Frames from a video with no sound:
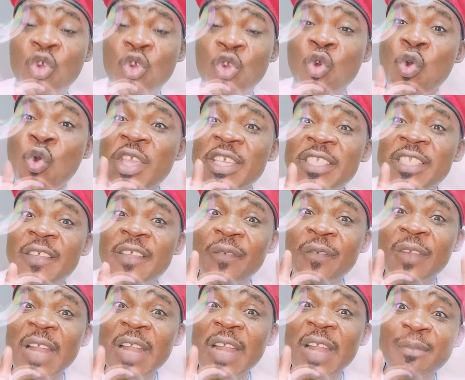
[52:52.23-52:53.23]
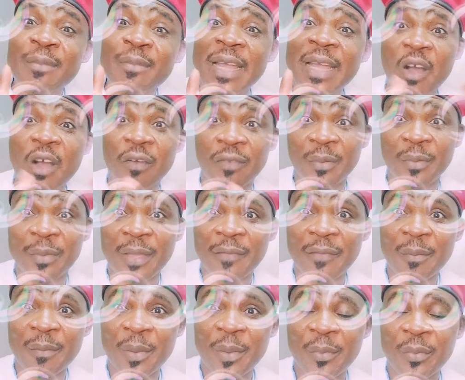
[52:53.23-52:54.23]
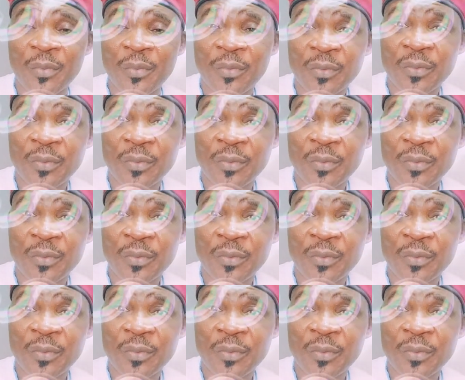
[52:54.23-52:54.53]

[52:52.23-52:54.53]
who is the flag bearer of the Biafran people.